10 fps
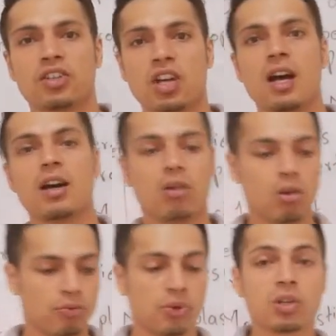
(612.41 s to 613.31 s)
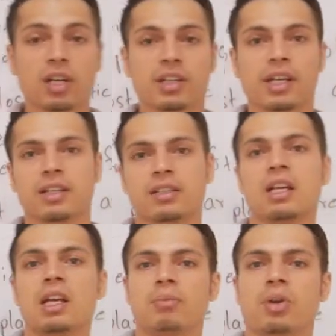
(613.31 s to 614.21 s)
jar or food containers,
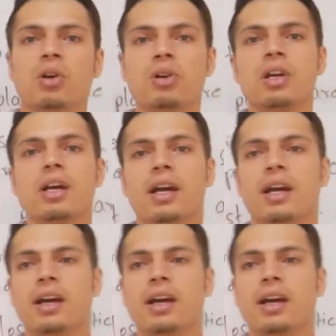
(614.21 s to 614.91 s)
because